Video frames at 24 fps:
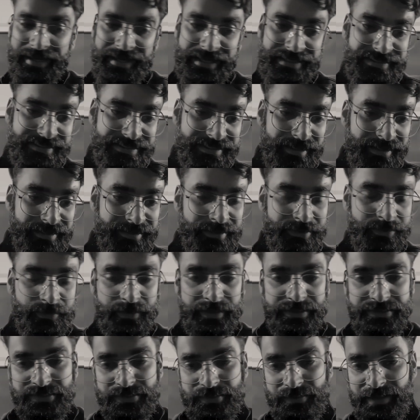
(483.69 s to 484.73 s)
I started to
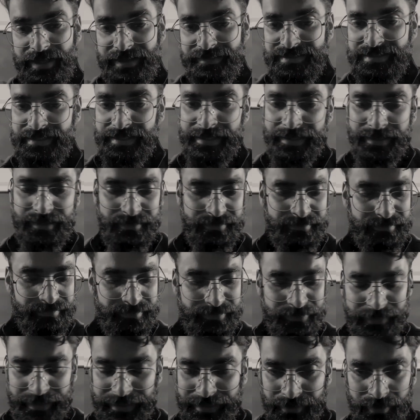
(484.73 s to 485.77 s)
console. I was like,
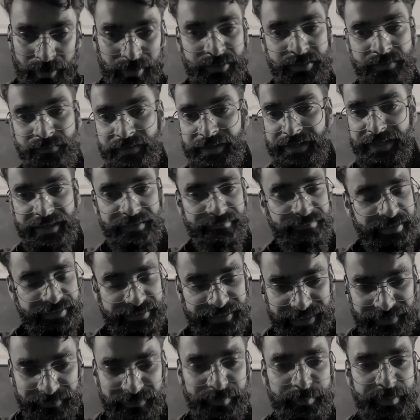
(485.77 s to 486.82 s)
you need not to worry,
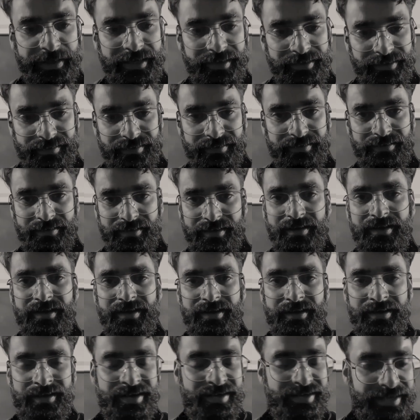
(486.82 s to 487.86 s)
everything will be
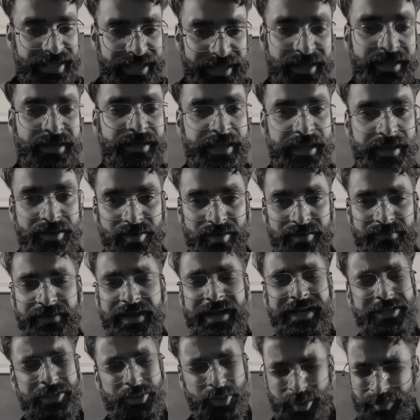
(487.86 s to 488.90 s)
taken care of
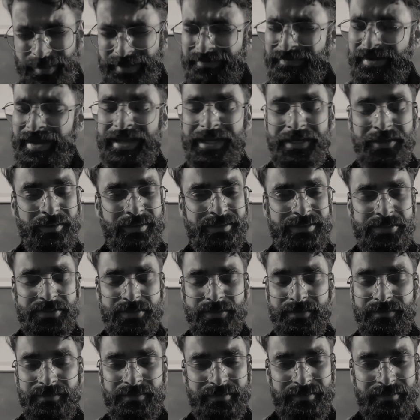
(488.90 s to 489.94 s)
and you'll be fine also,